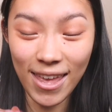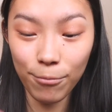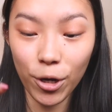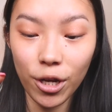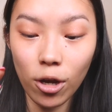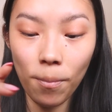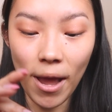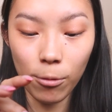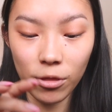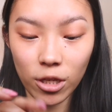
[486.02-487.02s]
then we're gonna go
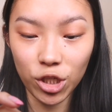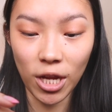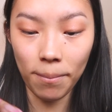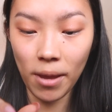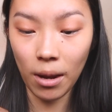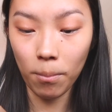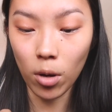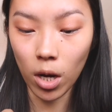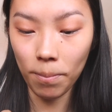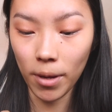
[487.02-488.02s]
back with the Champagne
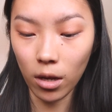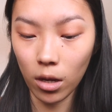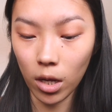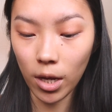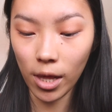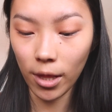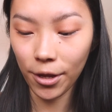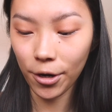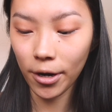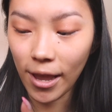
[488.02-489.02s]
Pop BECCA
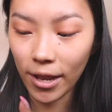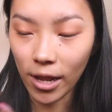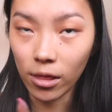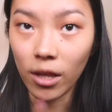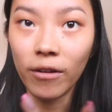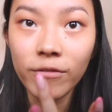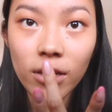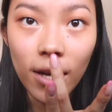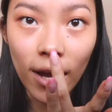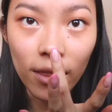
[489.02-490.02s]
highlighter, and I love
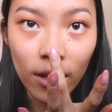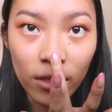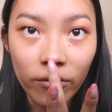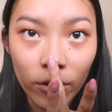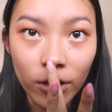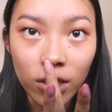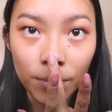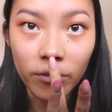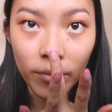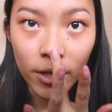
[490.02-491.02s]
to highlight the very
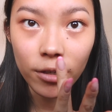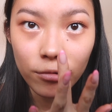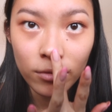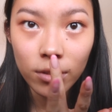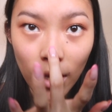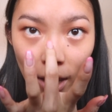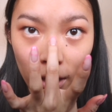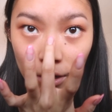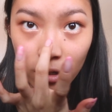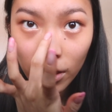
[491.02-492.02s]
tip of my nose
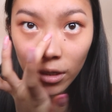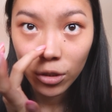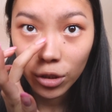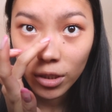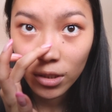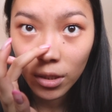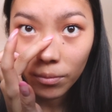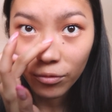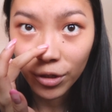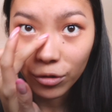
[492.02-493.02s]
and just the
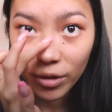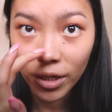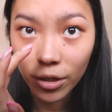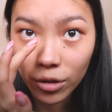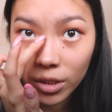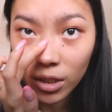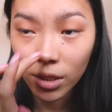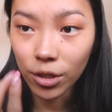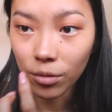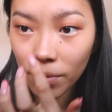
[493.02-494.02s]
bridge right here, just a
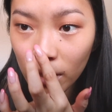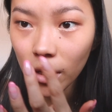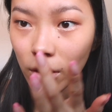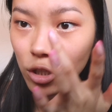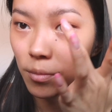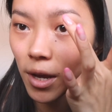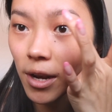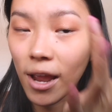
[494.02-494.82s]
little bit, nothing too bad.